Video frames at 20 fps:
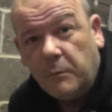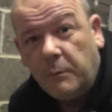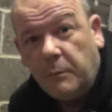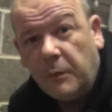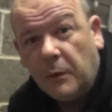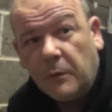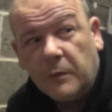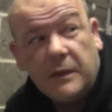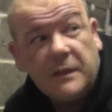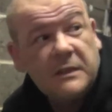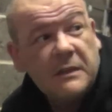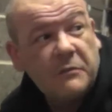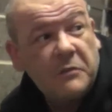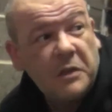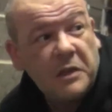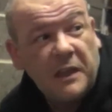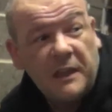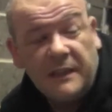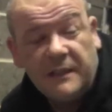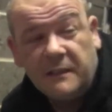But because I've got
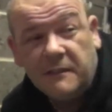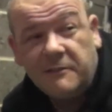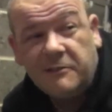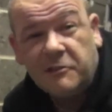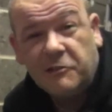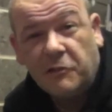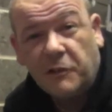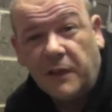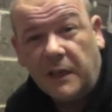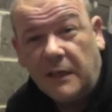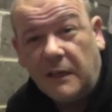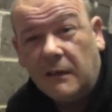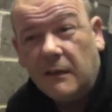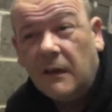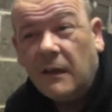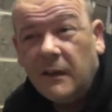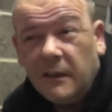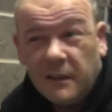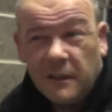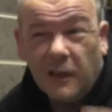a little screen,
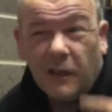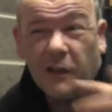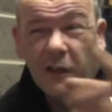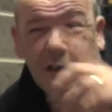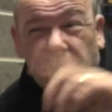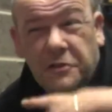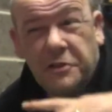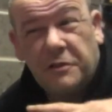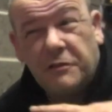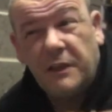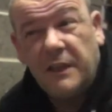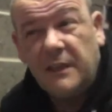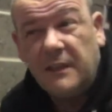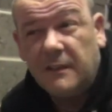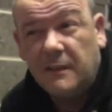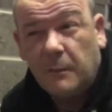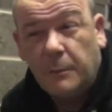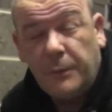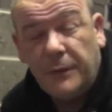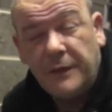I've got a lot of screen
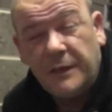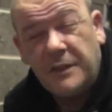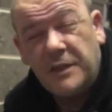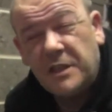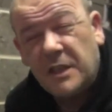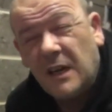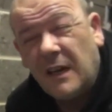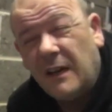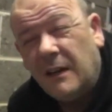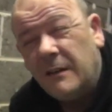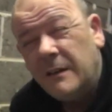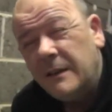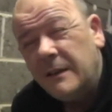in the picture,